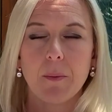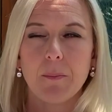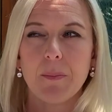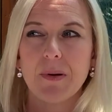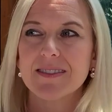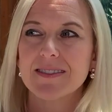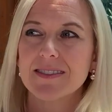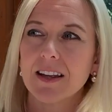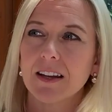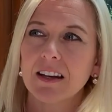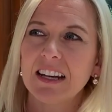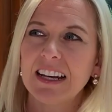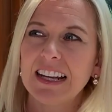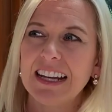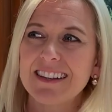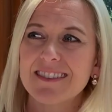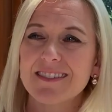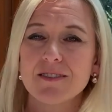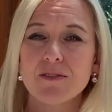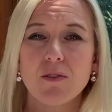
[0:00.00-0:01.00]
but
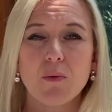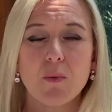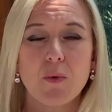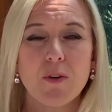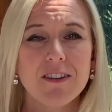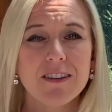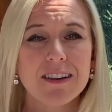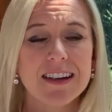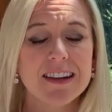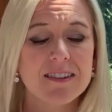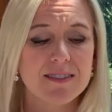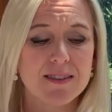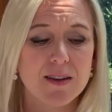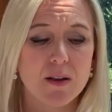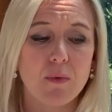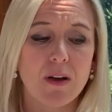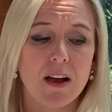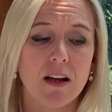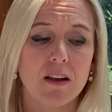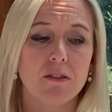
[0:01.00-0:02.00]
suddenly it's not working
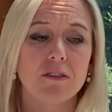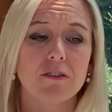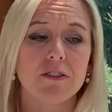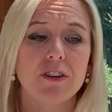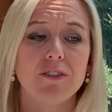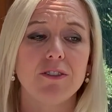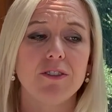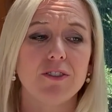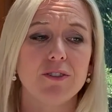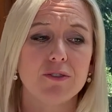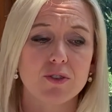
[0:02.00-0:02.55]
so well, or you,